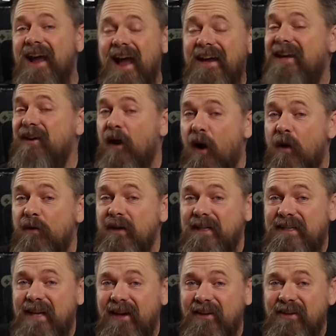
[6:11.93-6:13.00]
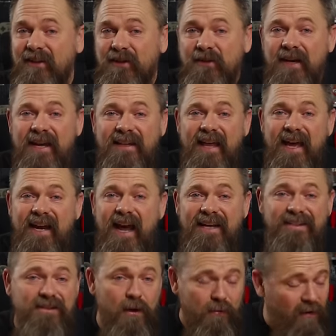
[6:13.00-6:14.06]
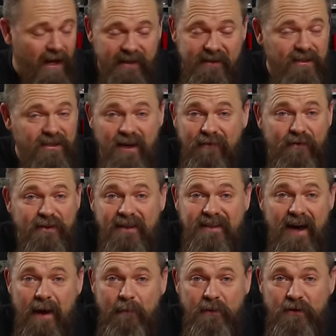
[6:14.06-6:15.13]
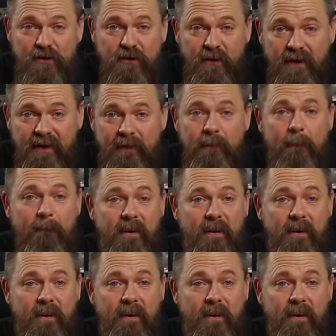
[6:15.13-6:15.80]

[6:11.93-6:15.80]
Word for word: I can already tell you that I don't like the stuff at the top of the screen,